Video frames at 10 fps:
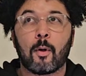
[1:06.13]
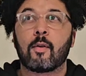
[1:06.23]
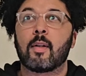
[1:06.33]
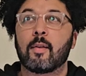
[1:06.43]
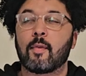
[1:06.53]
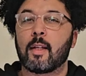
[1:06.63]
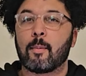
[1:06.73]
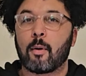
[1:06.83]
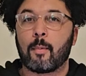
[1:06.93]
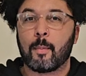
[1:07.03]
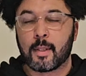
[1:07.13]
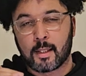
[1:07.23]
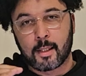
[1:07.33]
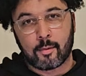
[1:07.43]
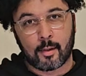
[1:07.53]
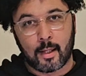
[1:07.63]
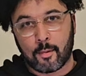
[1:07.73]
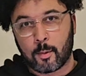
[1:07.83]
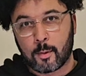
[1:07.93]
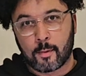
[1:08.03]
wondering if the problem is at different
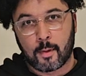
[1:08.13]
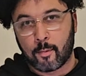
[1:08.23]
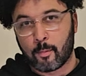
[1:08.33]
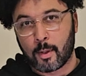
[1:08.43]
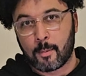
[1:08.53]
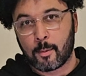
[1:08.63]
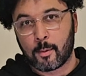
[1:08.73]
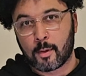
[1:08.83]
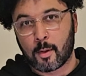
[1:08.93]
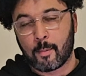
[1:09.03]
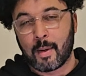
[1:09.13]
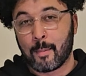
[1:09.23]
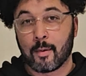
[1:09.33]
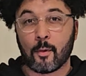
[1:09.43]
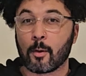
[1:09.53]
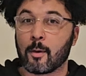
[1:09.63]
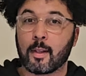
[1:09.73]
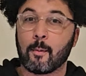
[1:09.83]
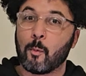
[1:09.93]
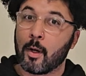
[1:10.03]
levels for different people. So maybe I've not
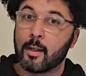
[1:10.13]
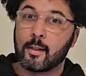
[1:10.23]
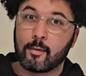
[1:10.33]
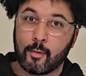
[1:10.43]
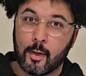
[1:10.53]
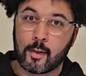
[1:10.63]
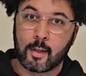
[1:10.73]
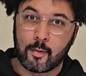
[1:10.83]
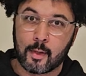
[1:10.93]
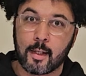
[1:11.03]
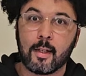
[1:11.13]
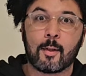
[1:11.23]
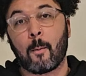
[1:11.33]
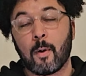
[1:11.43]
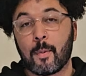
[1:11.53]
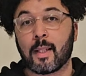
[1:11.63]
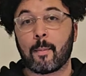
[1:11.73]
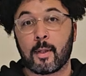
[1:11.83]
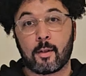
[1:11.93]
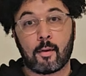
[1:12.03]
got the worst version of it. I will put
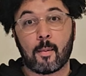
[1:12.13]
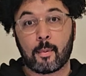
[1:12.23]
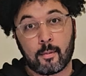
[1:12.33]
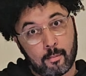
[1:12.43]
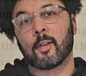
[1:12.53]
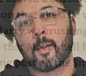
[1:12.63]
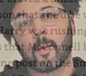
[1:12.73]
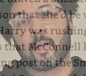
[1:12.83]
that picture up so that